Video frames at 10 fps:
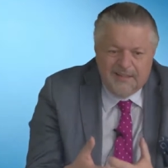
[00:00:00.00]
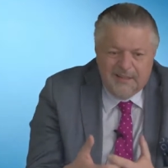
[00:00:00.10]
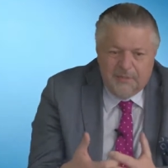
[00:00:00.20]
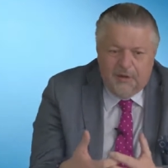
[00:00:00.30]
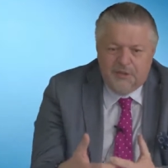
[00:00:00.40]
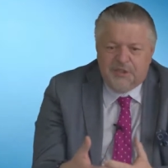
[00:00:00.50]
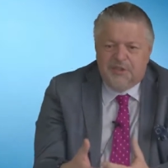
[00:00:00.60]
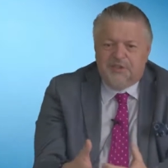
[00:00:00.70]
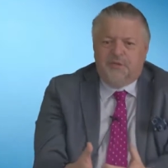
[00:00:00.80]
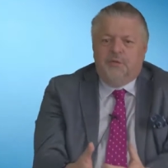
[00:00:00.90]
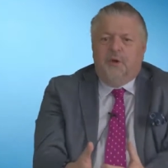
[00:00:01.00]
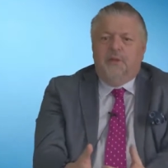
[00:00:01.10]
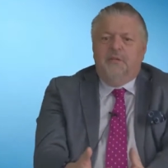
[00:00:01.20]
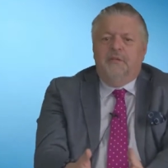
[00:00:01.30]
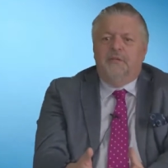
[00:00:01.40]
emotions
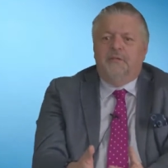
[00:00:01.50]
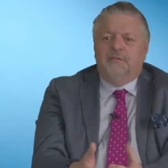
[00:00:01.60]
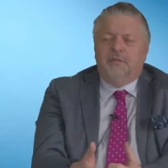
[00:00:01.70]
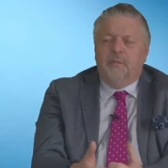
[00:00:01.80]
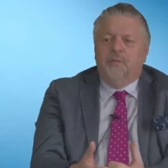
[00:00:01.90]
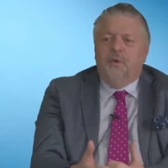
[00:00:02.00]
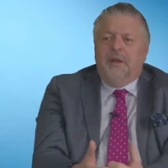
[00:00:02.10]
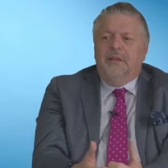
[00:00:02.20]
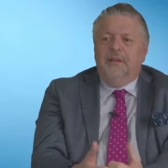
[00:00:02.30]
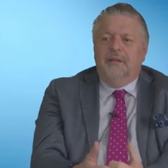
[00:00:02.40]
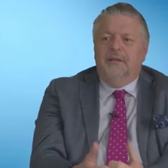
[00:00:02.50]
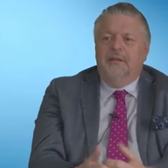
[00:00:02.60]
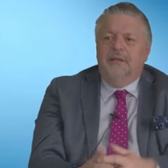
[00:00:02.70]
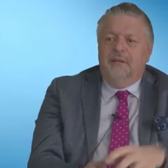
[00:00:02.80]
run from one